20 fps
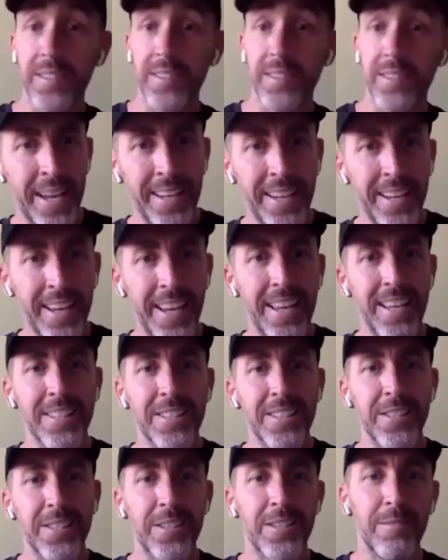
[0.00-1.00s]
bing
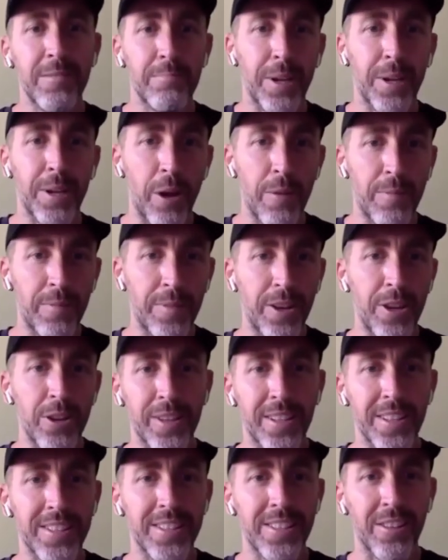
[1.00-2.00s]
is, but hopefully
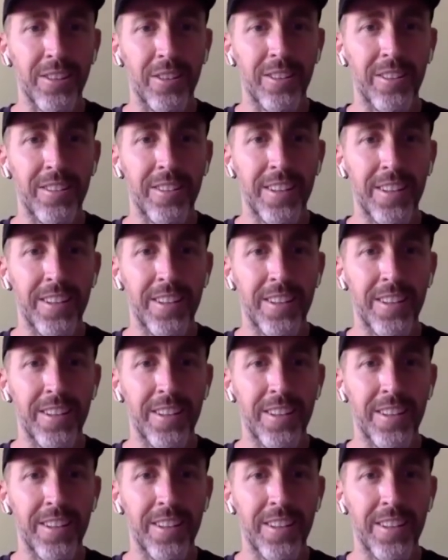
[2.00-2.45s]
you can still,